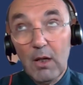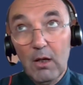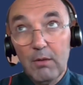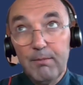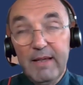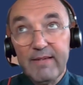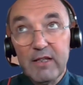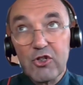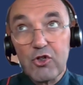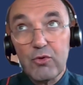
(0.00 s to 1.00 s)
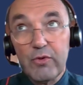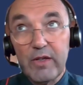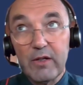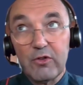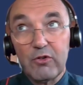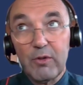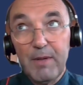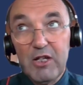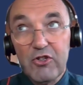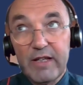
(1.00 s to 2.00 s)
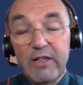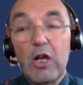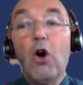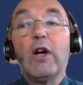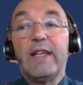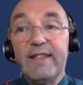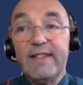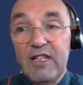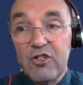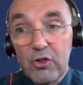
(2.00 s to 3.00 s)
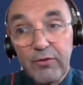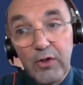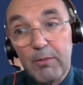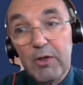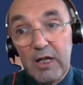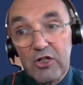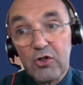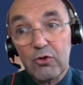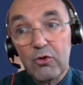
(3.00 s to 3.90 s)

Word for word: a message to the to the patient that the organization of the communication